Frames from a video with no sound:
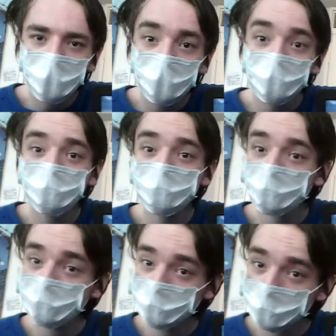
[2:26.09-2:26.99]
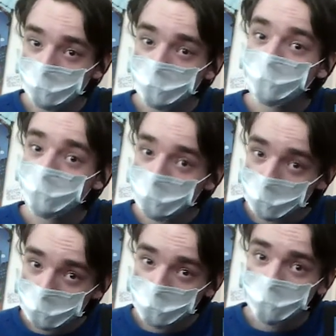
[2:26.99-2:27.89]
You should step aside now,
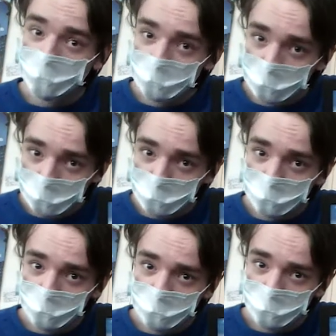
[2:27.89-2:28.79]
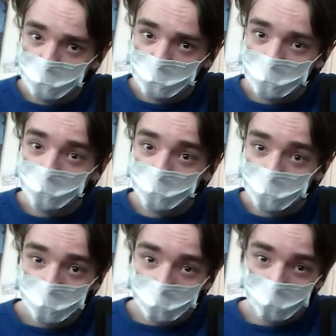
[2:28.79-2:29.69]
cause I've come to take your place. Now I
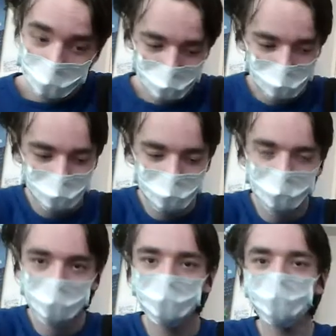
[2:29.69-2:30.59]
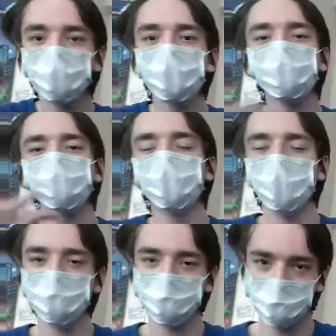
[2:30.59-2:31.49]
know you look to worry. He's
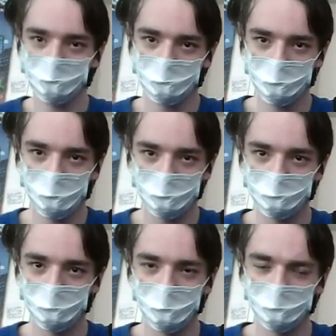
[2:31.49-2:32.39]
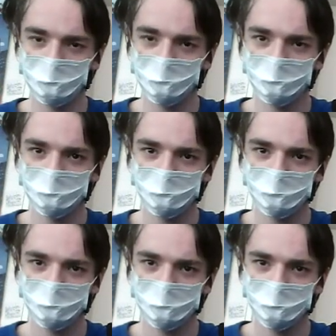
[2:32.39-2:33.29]
already taken Slender Man's place.
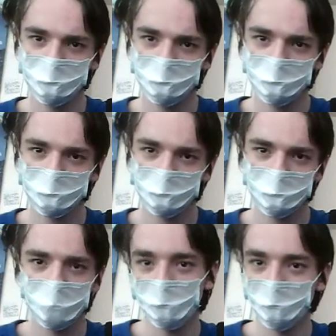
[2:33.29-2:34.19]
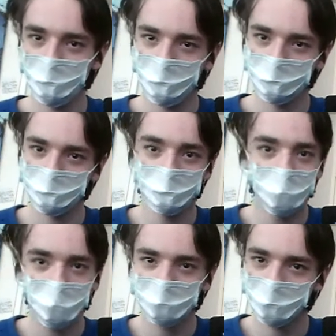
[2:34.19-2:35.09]
Come on now, you
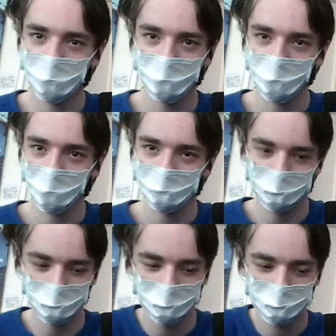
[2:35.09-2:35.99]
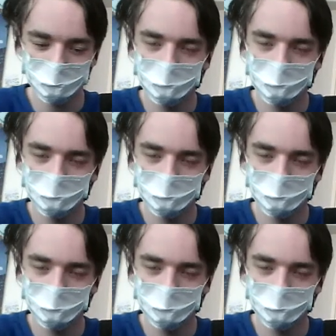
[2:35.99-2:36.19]
can't lie, he hasn't.